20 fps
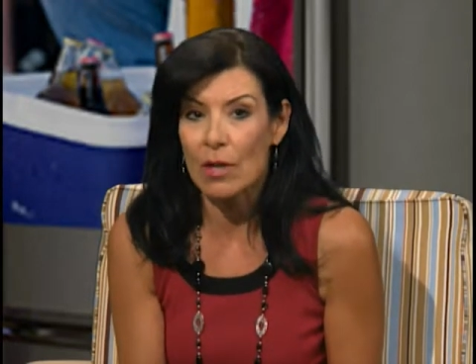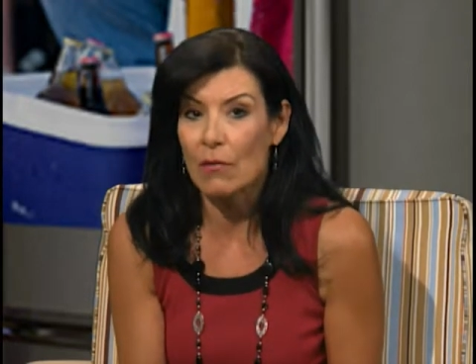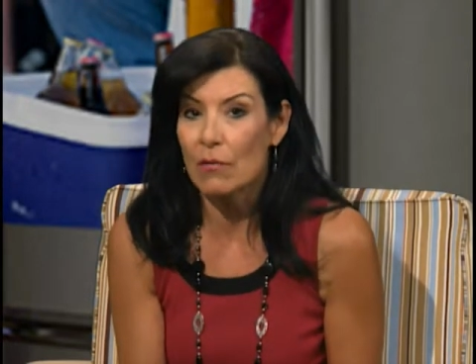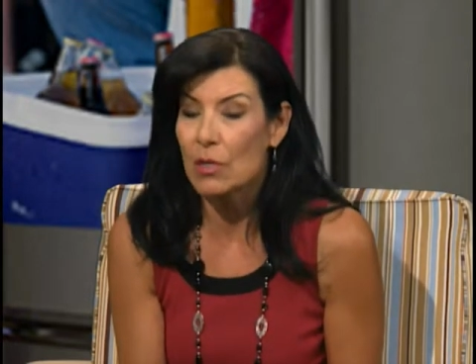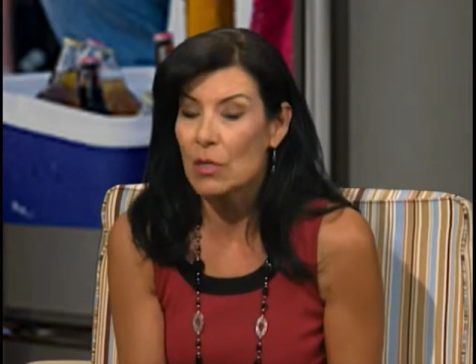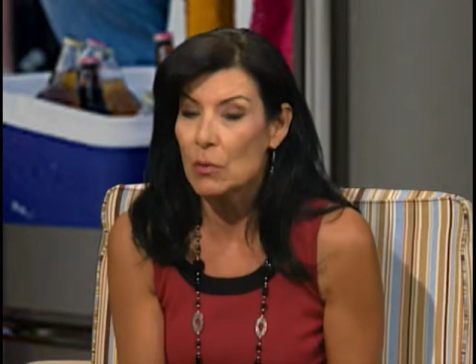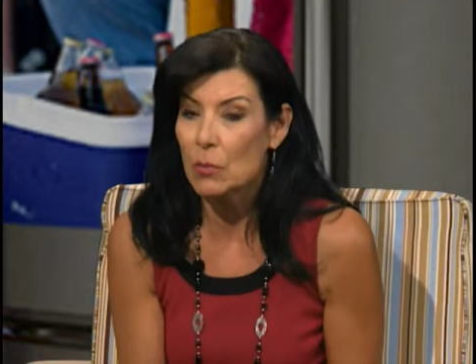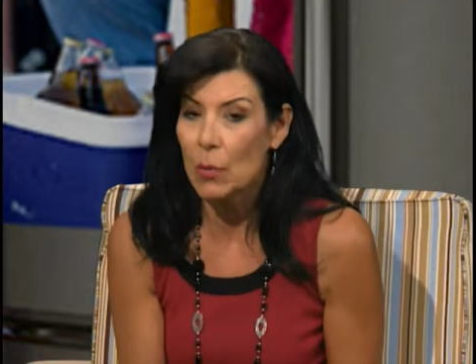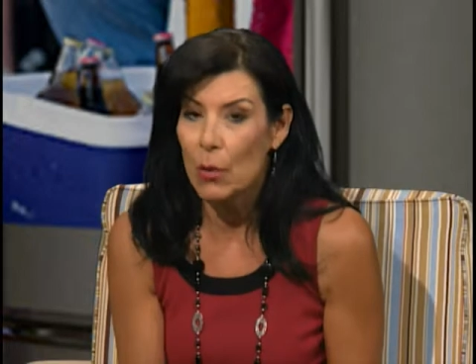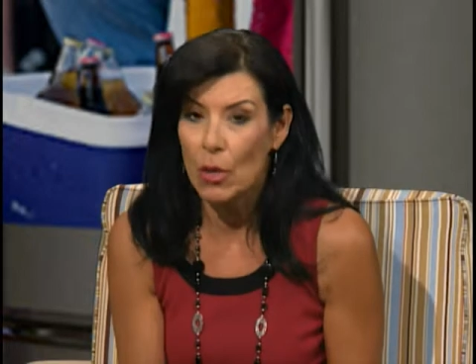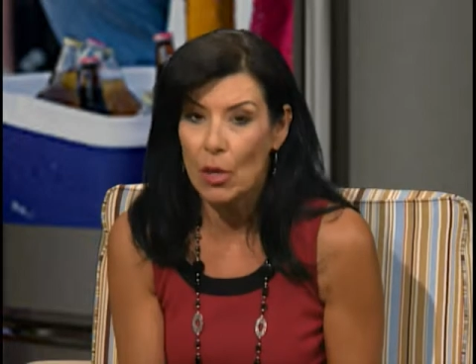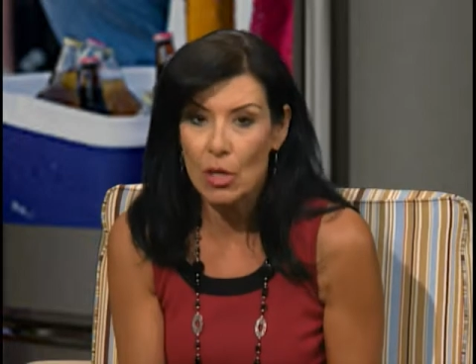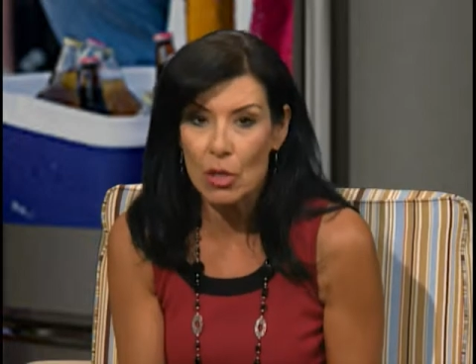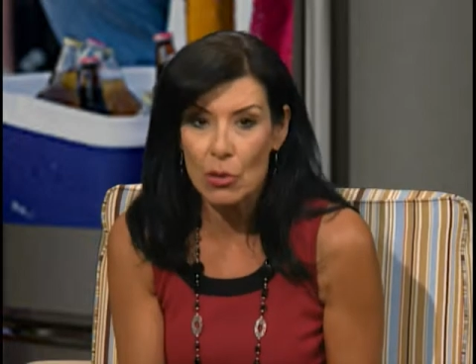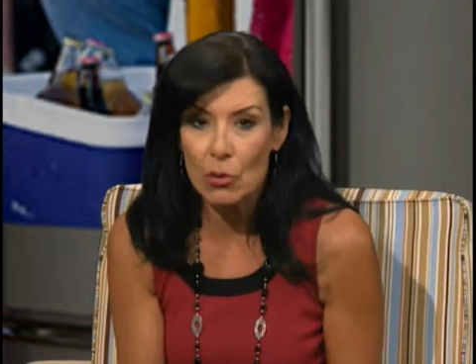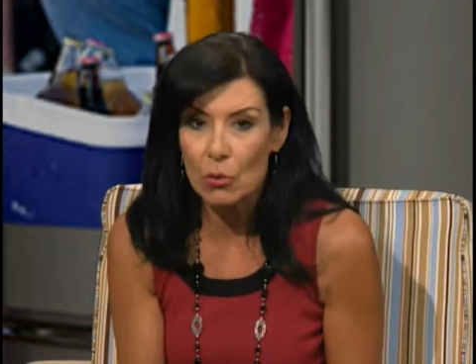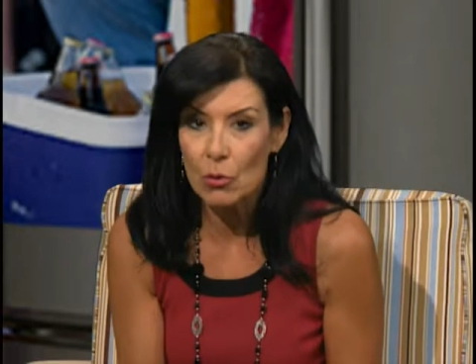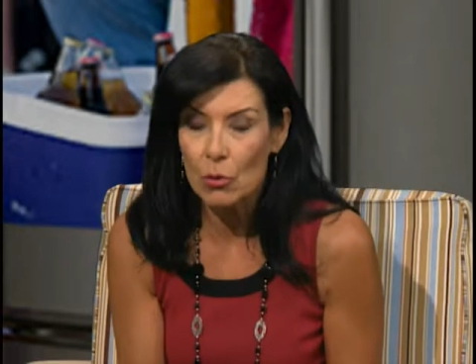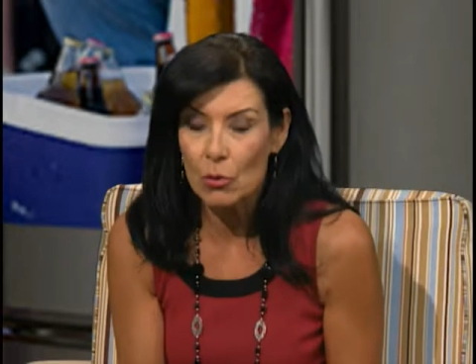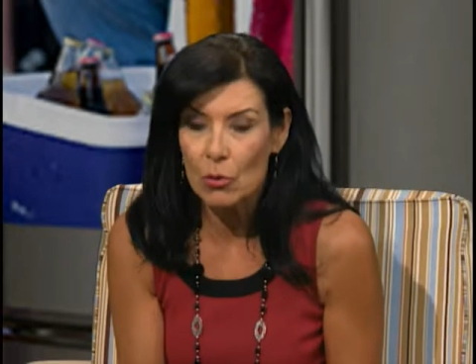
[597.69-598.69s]
of these party
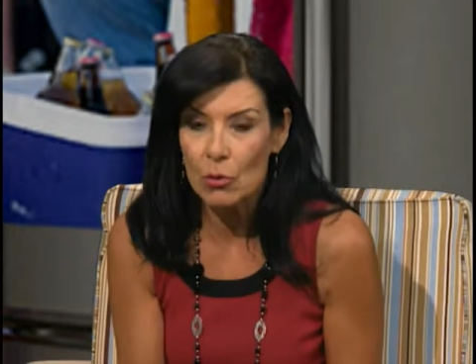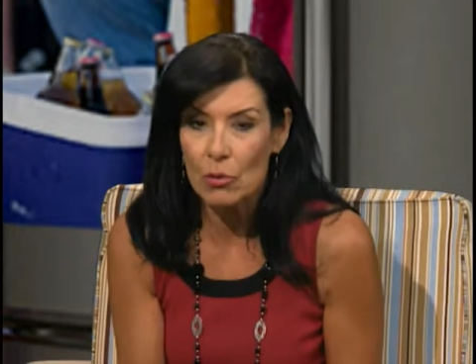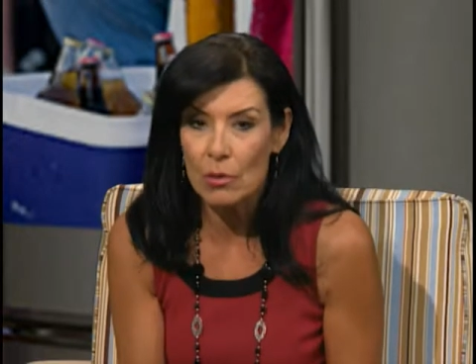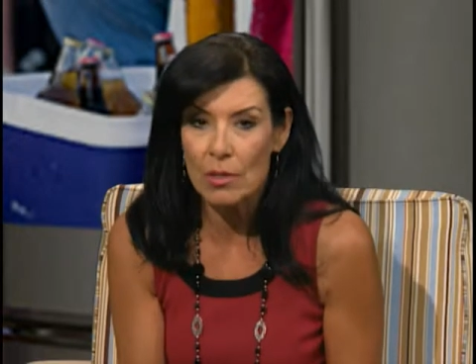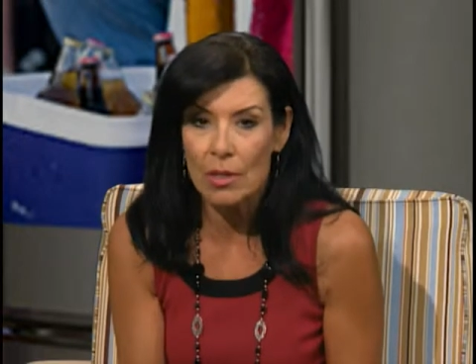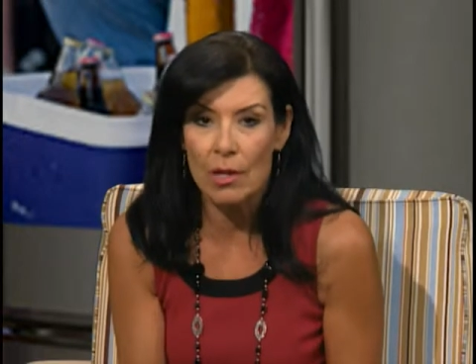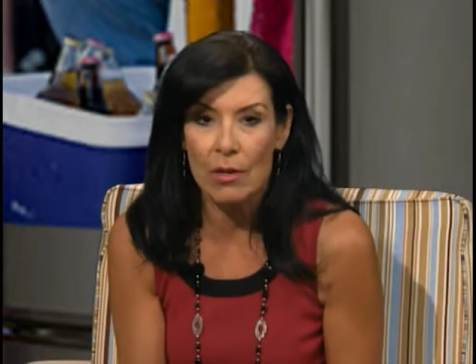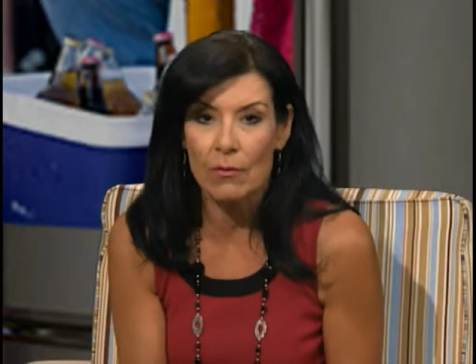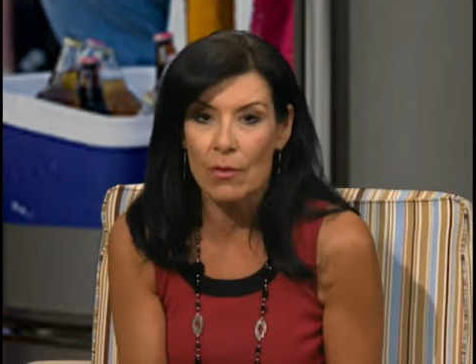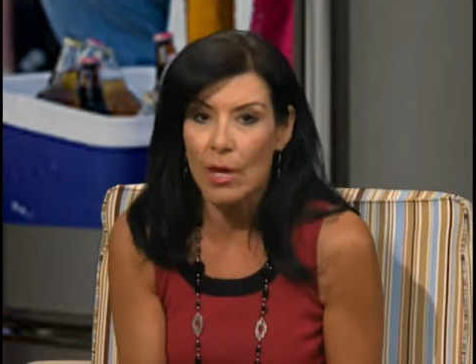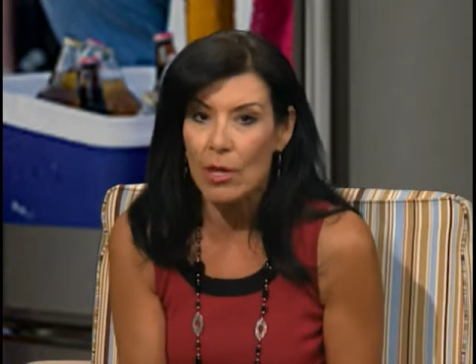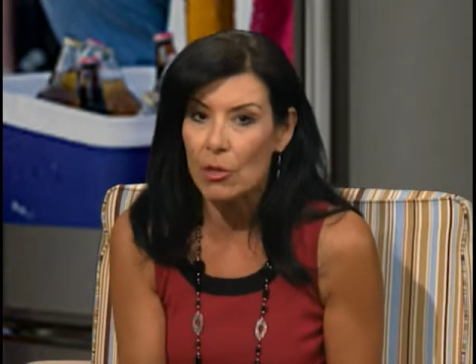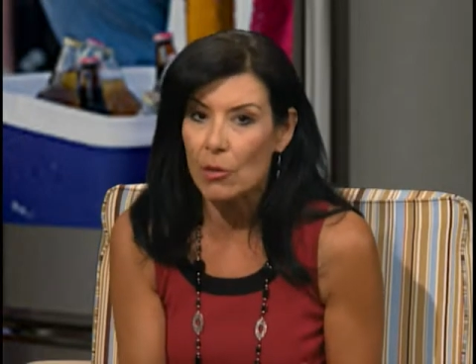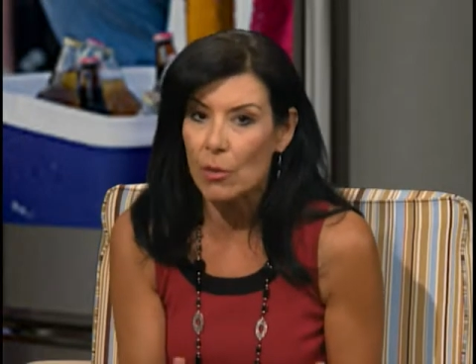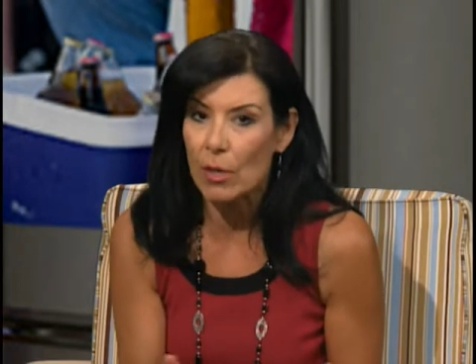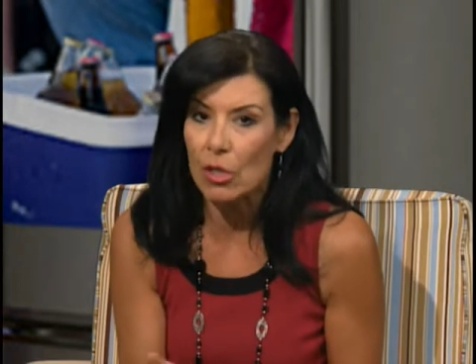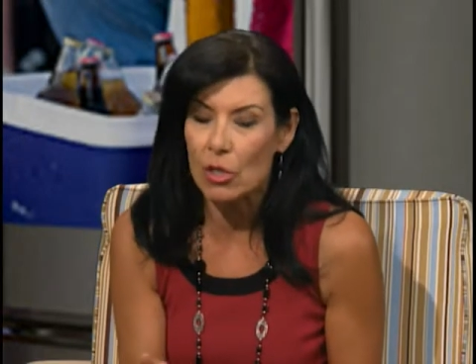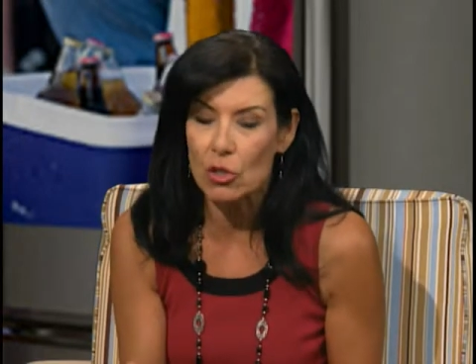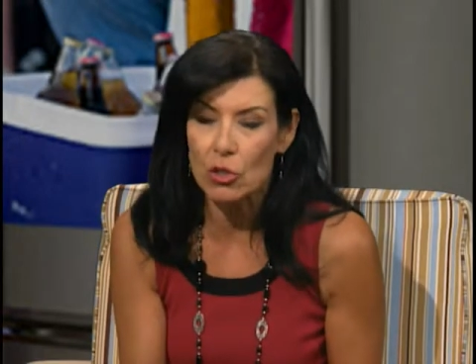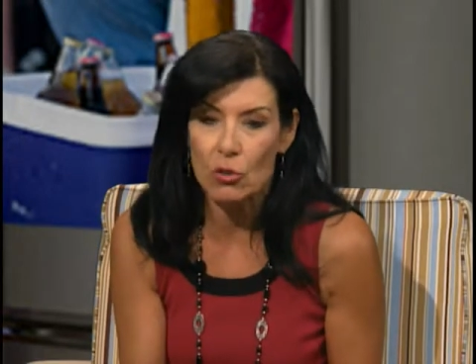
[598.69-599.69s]
crews, of
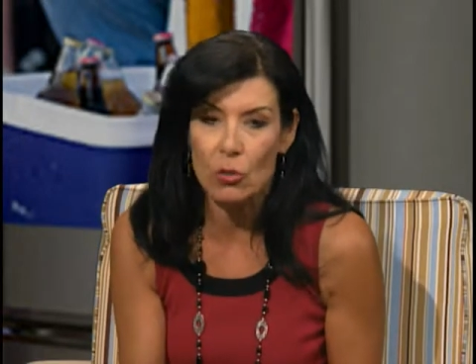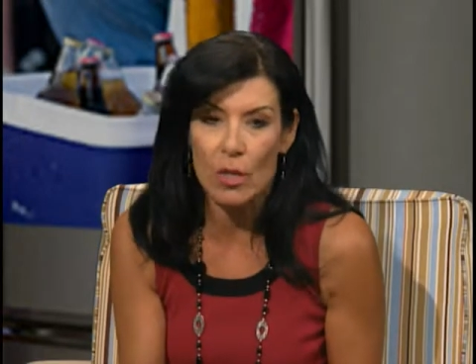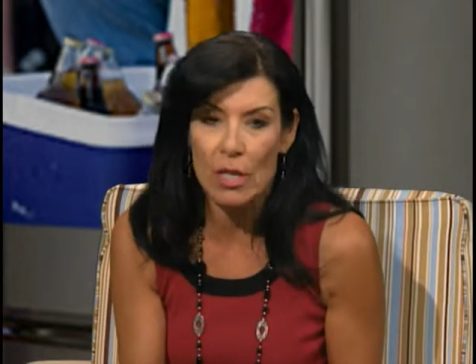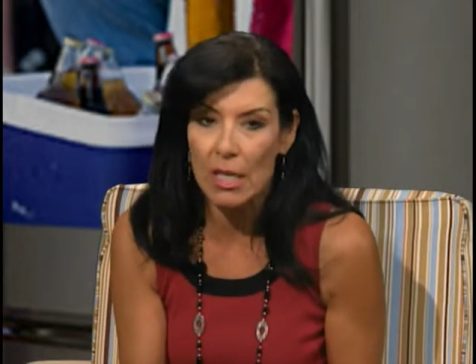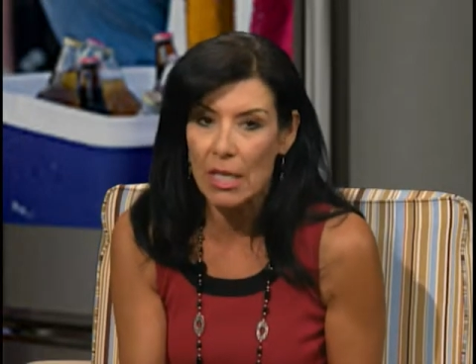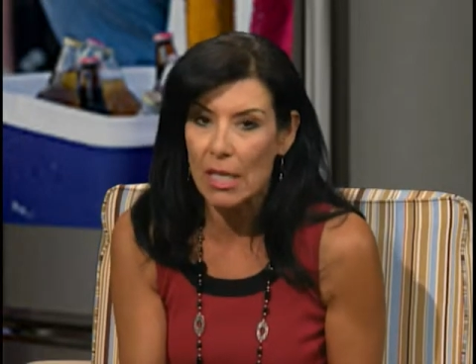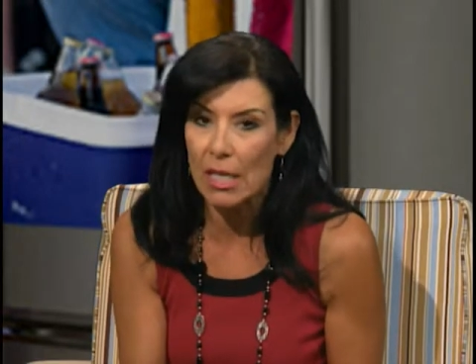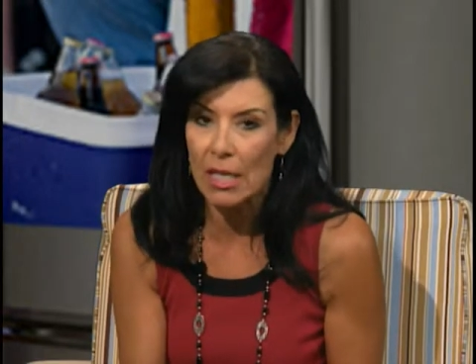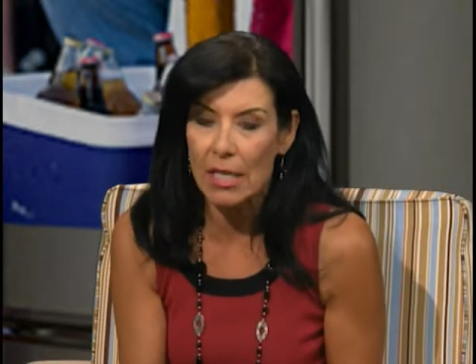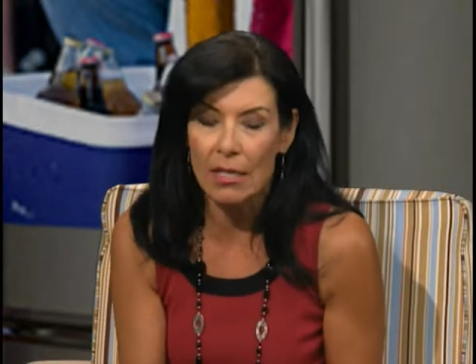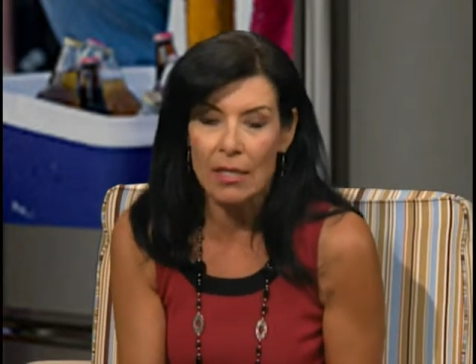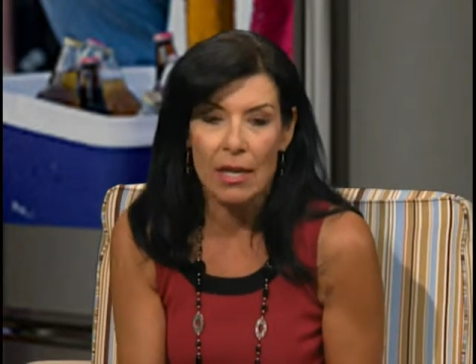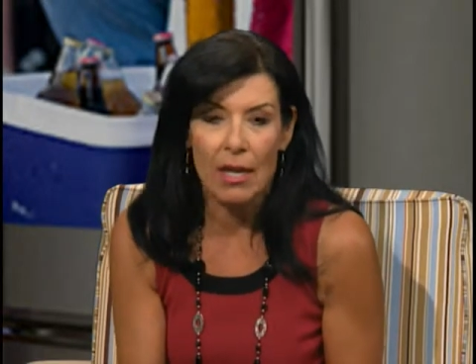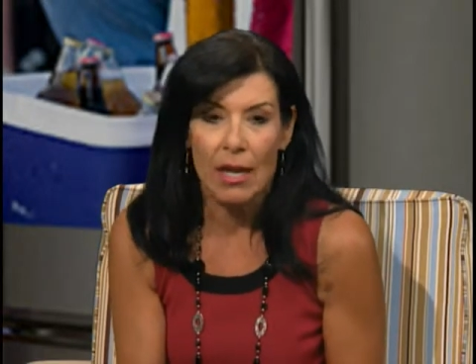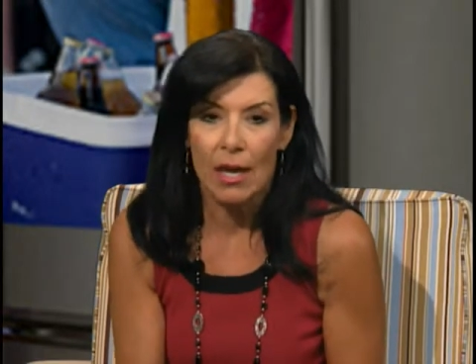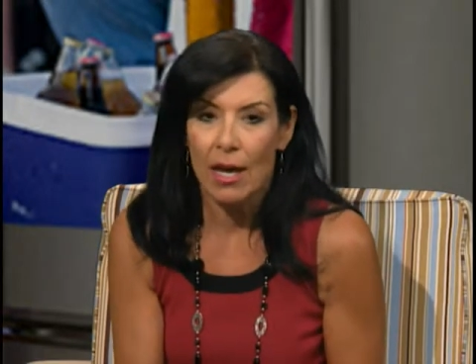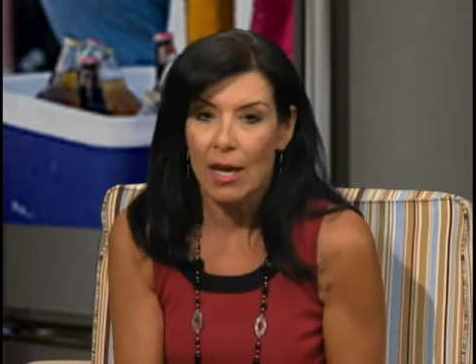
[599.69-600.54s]
underage drinking,